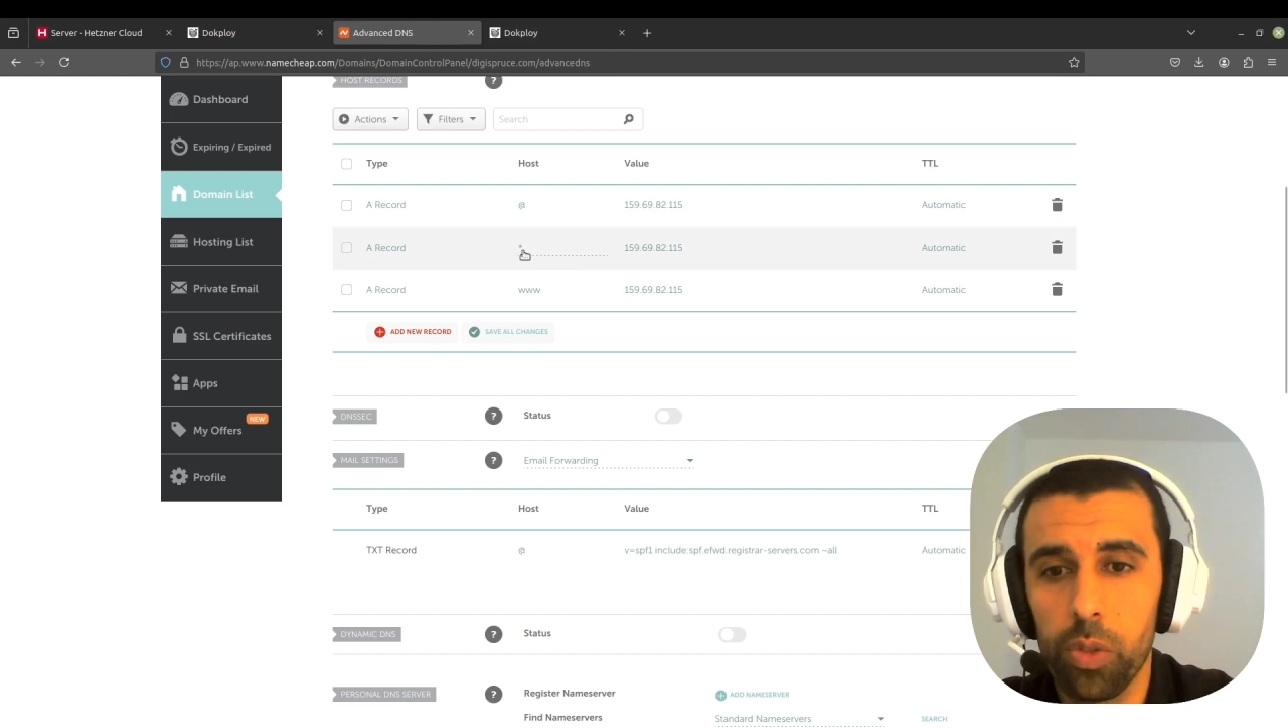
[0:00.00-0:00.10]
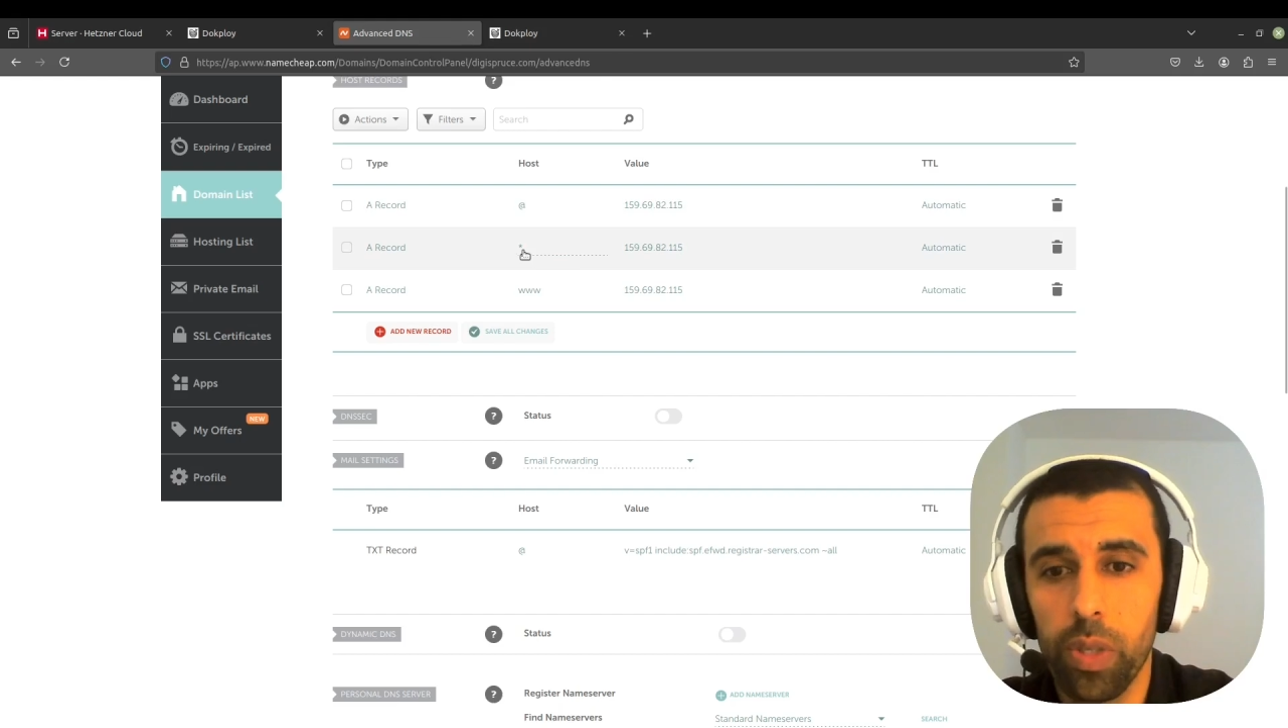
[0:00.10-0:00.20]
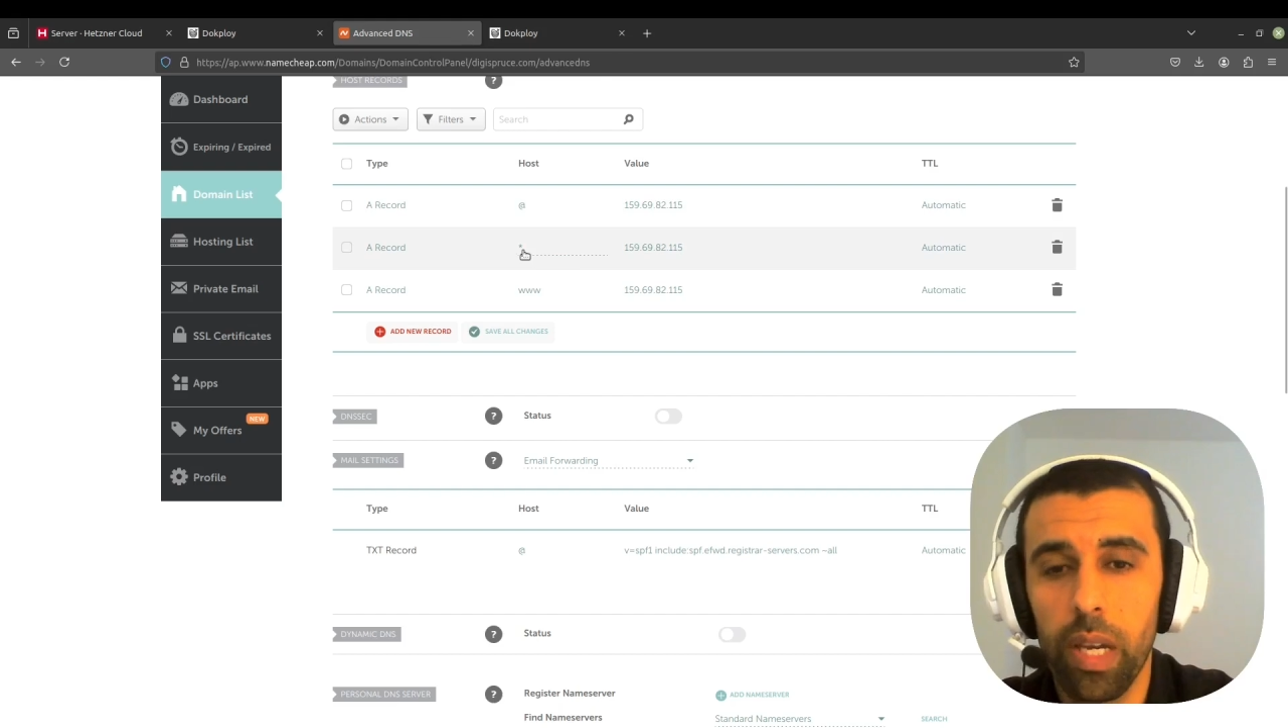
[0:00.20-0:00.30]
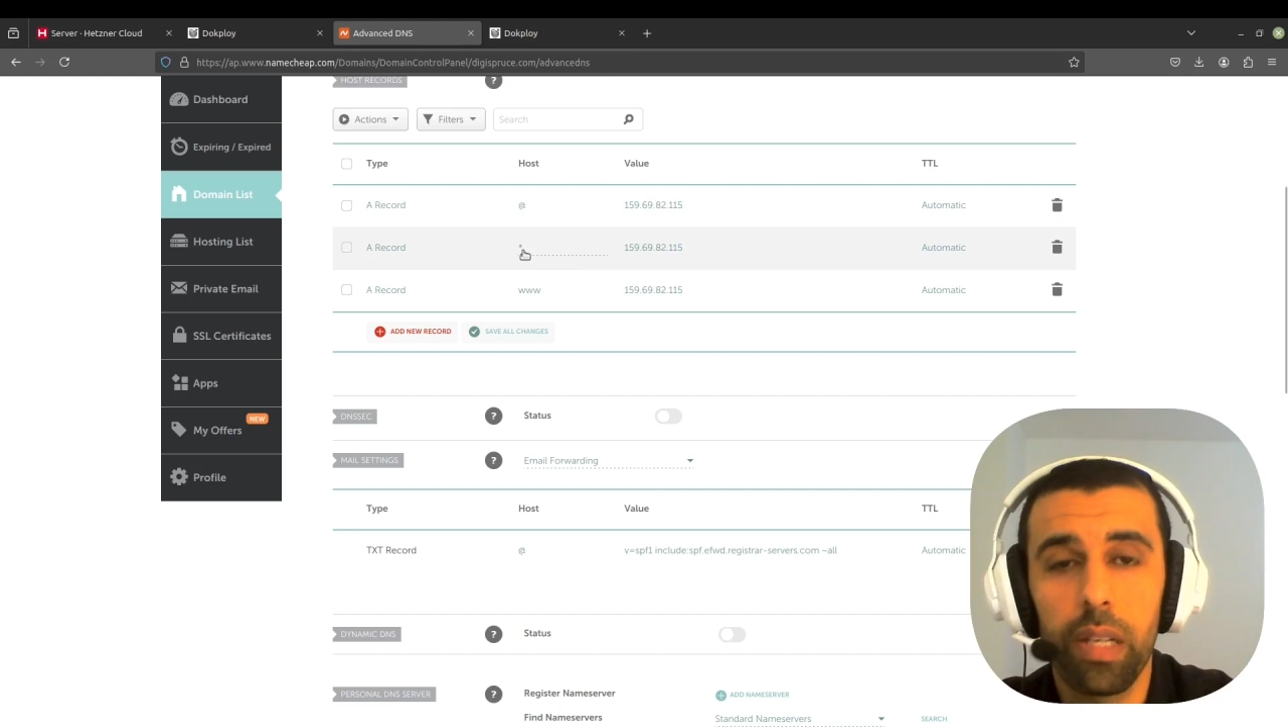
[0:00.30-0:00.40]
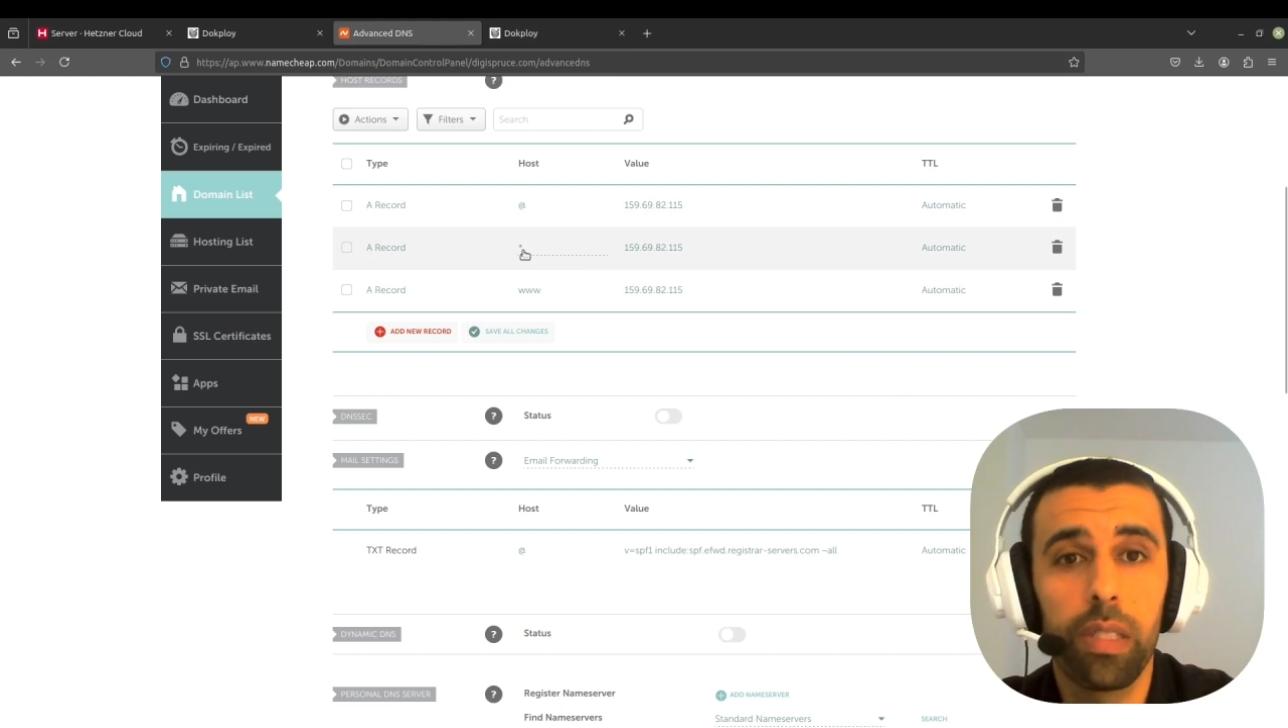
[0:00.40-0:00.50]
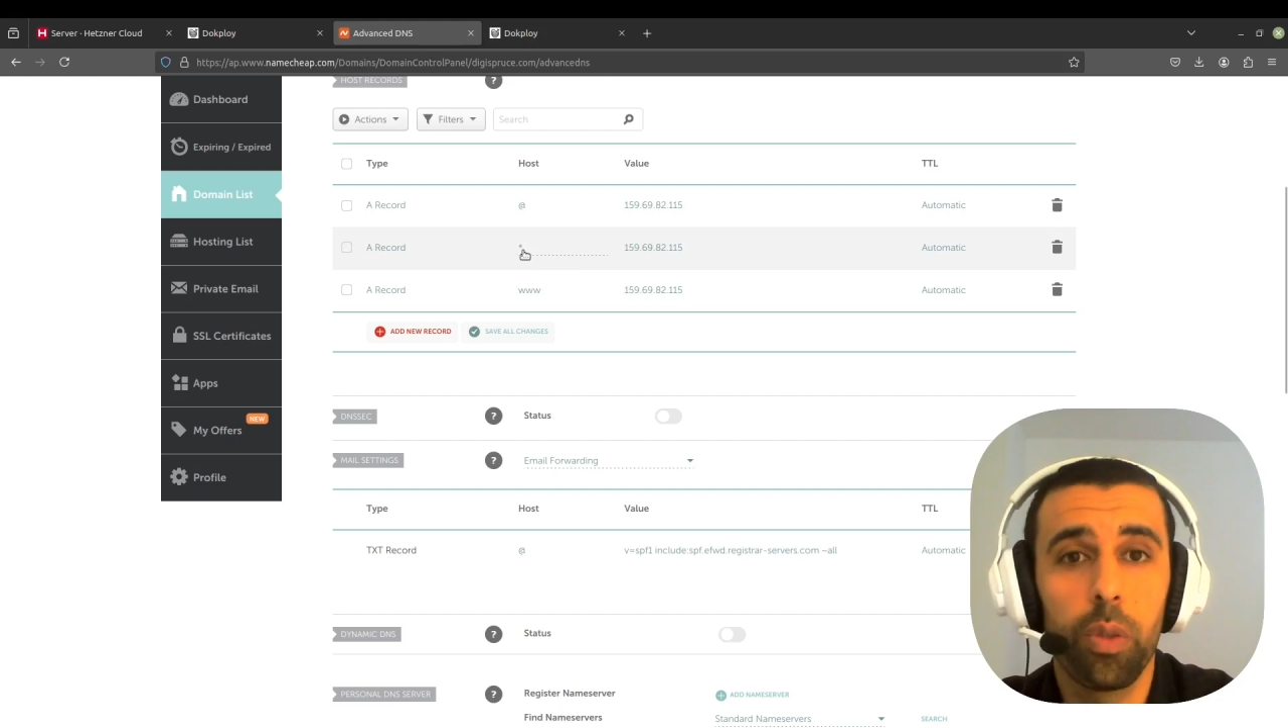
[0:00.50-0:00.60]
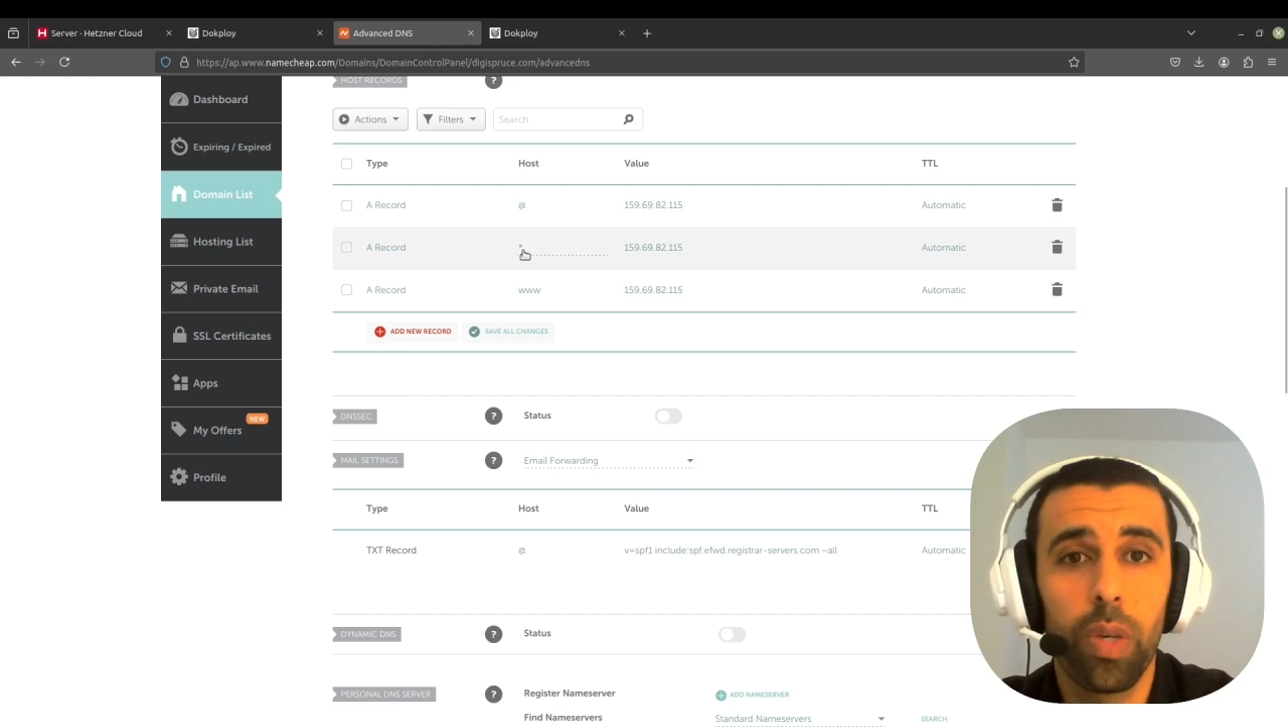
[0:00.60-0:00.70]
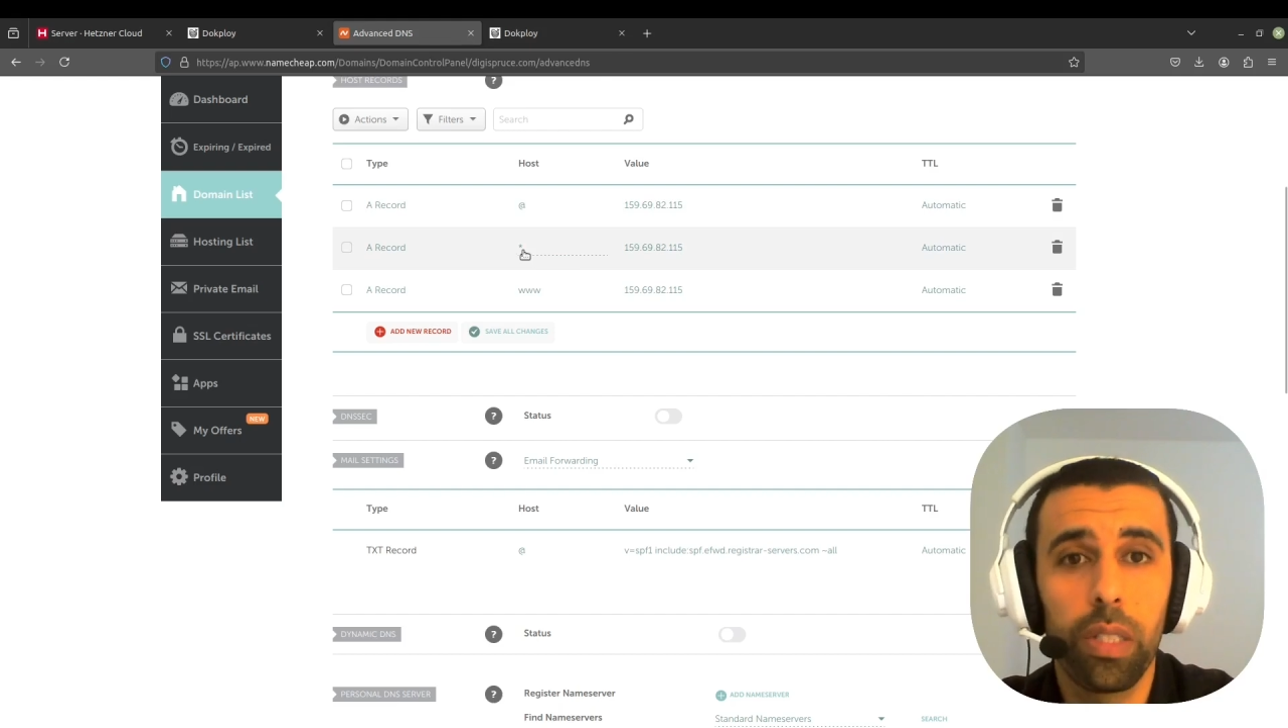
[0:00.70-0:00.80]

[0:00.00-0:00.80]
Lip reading: try adding the